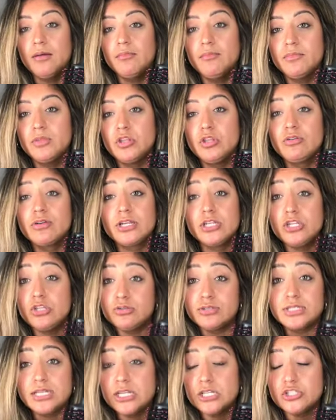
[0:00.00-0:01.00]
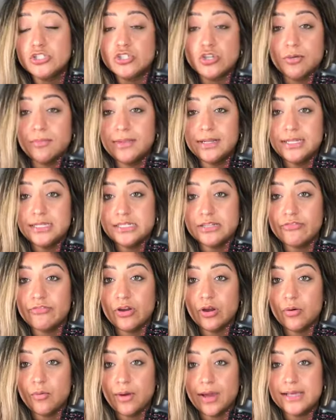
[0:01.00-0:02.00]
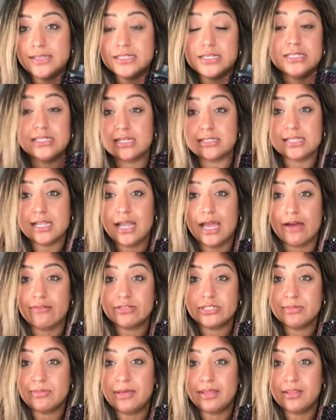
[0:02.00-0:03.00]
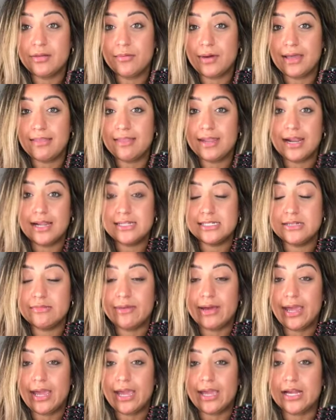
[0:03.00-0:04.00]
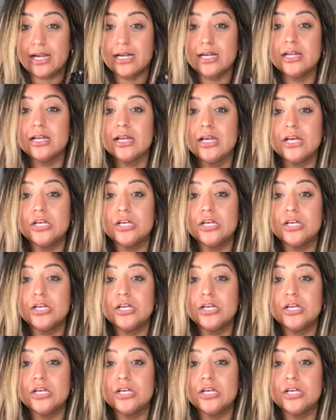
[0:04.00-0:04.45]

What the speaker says: You can use it in so many different ways. It doesn't have to be the way that I did my hair.